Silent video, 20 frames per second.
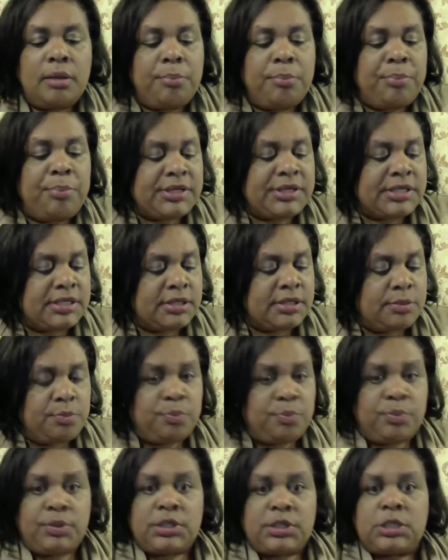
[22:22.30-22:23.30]
But
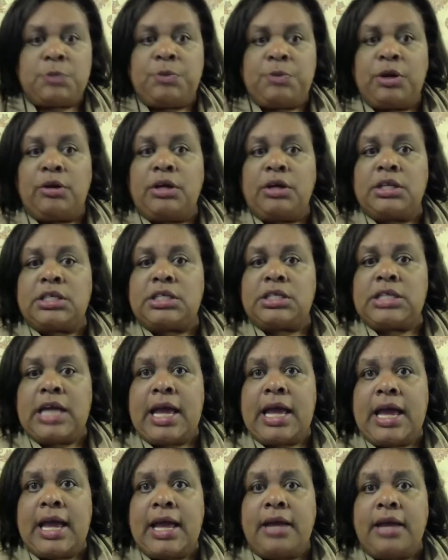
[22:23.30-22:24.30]
Spirit
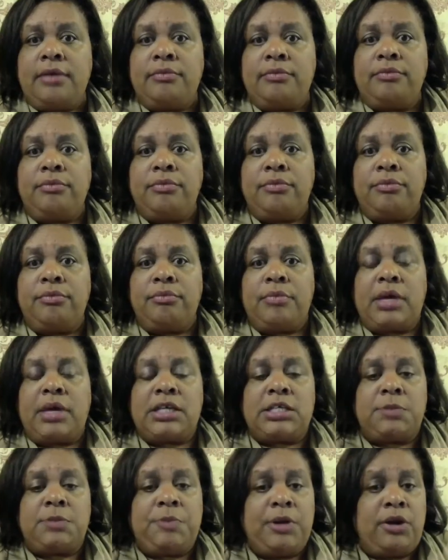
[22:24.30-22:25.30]
said, my
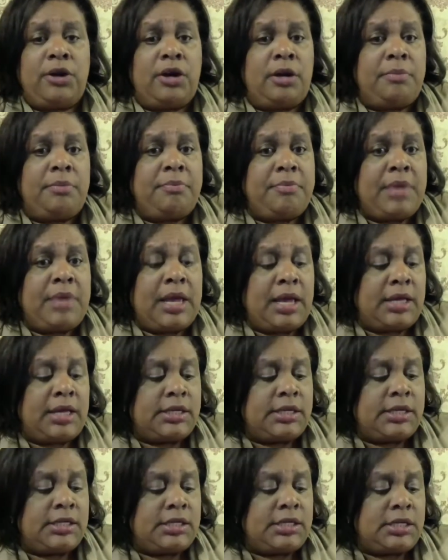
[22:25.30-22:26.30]
spirit
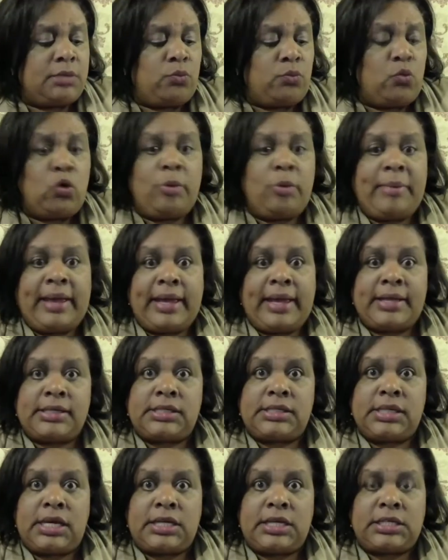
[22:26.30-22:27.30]
man said to
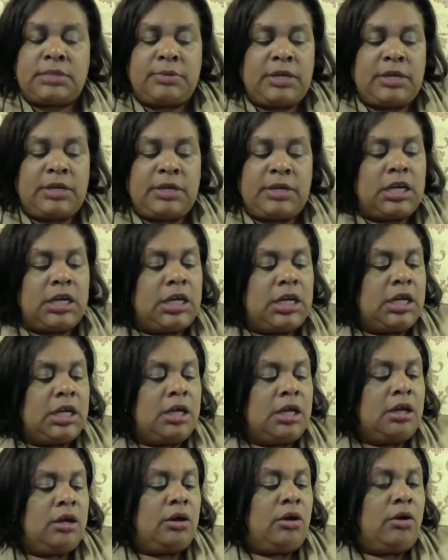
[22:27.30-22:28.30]
me,
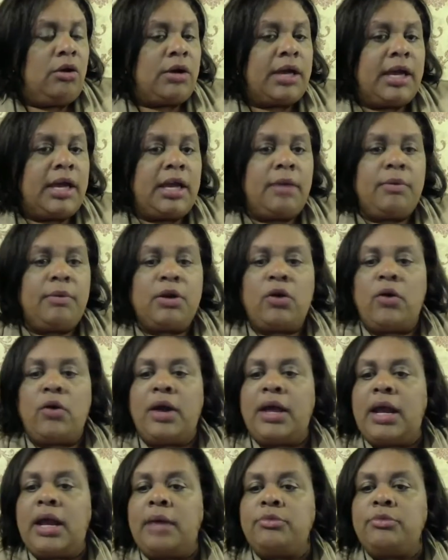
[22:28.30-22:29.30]
okay, here we go. And I'm
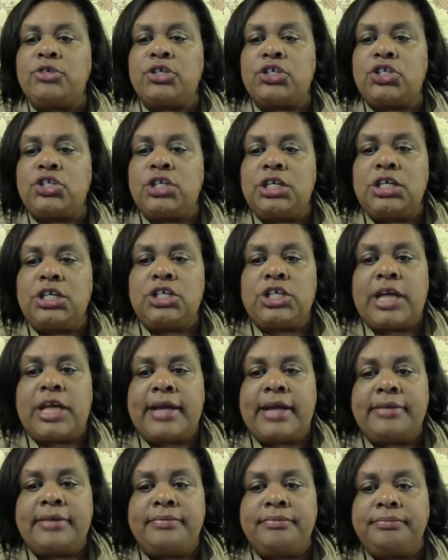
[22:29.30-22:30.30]
just
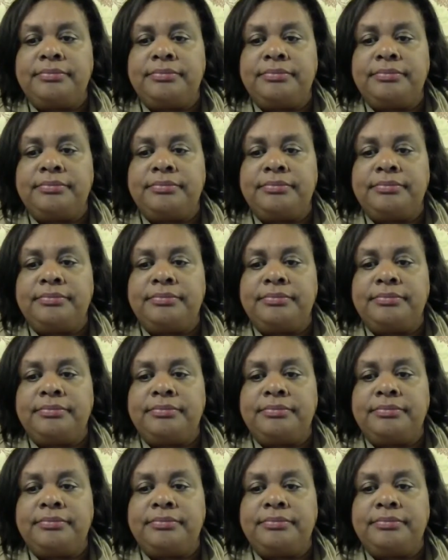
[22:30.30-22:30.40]
chitty-chatting.